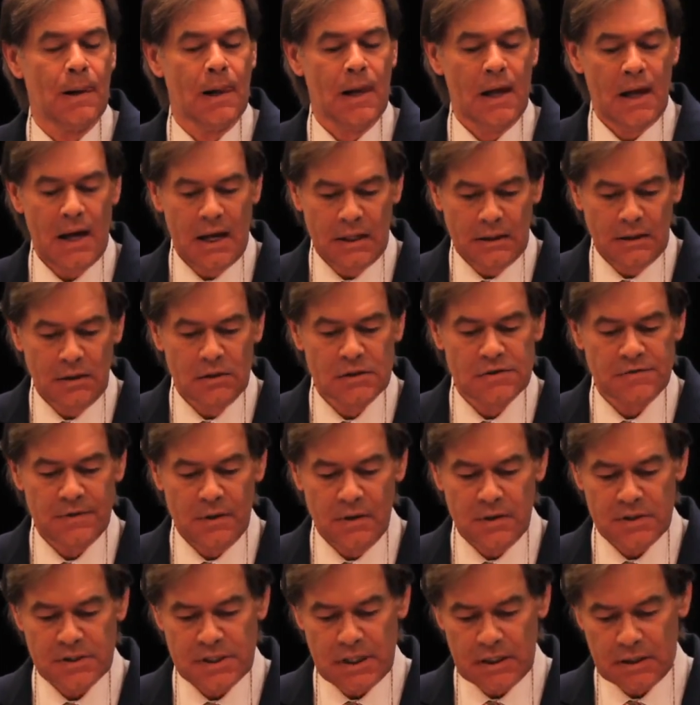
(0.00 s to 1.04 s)
And those
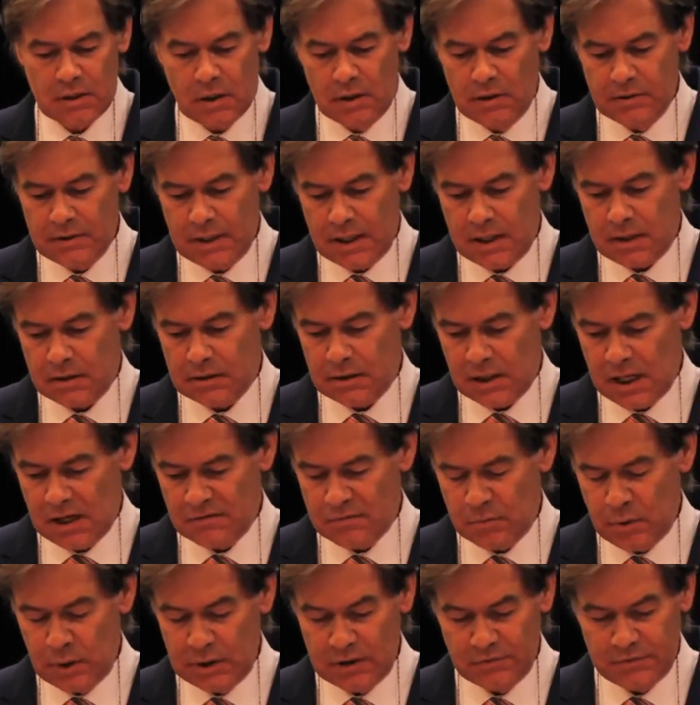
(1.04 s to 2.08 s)
folks that go there, they have a
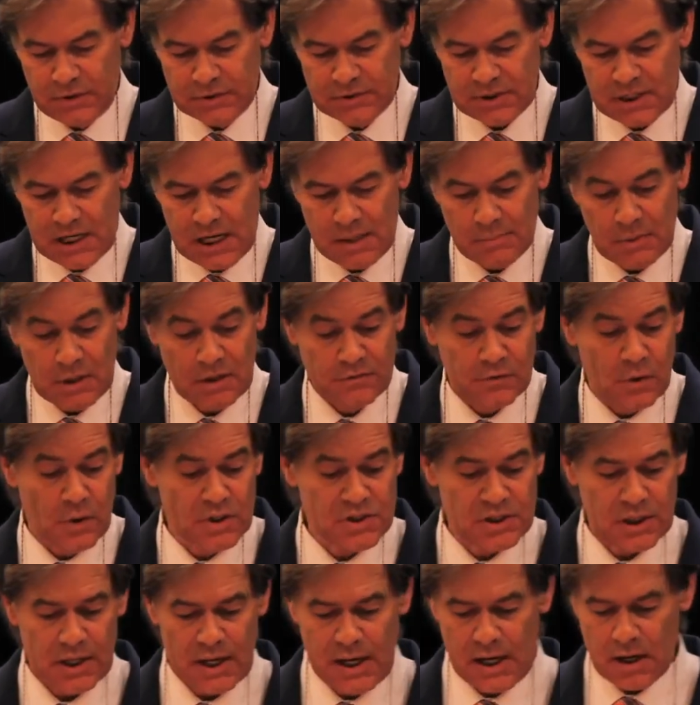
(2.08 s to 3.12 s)
wonderful time. And of course,
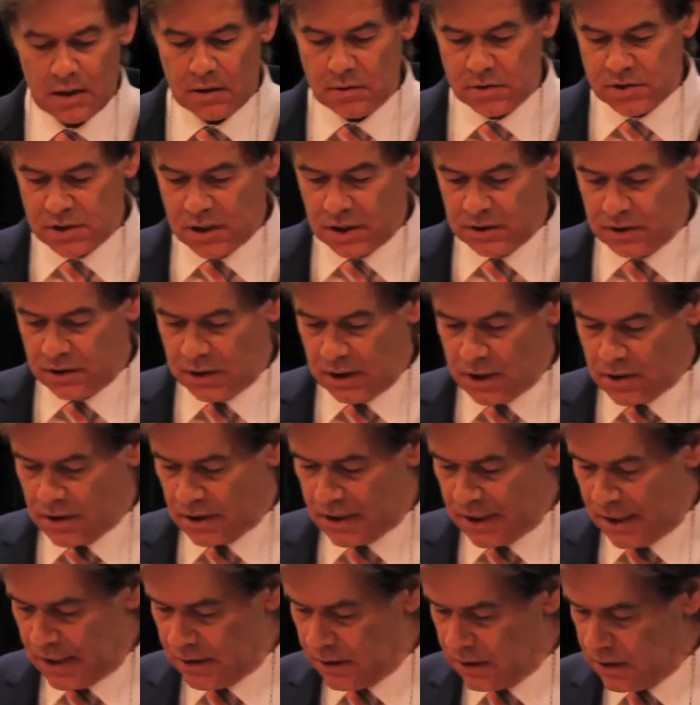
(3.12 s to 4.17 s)
their hair goes down to here
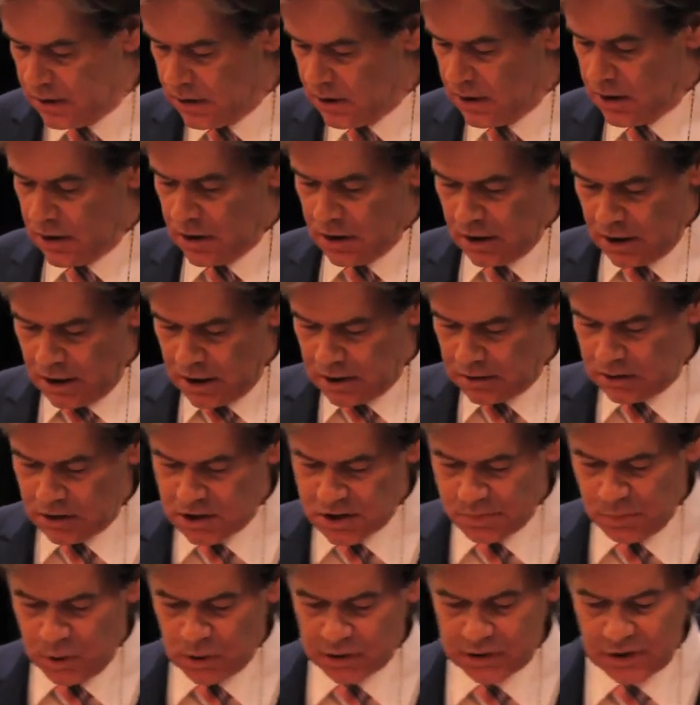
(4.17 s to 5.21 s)
again, and they
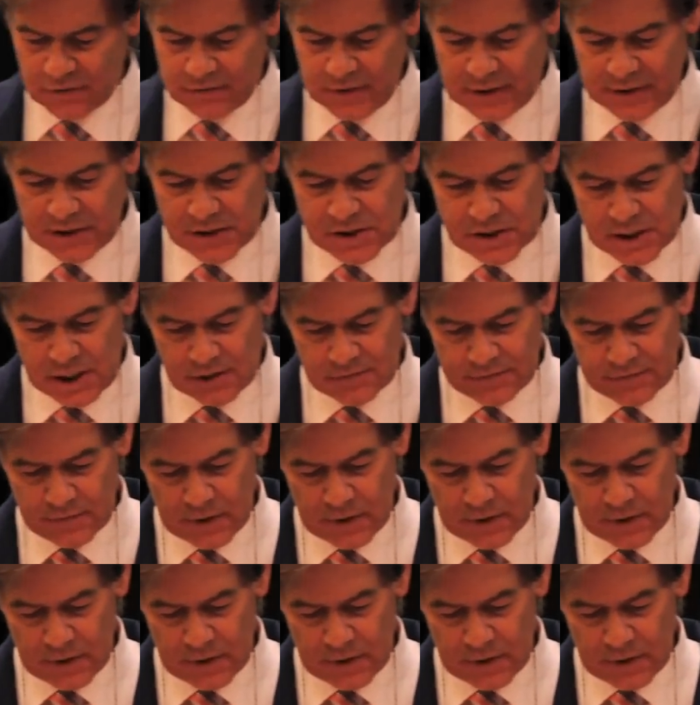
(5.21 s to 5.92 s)
smoke the funny stuff.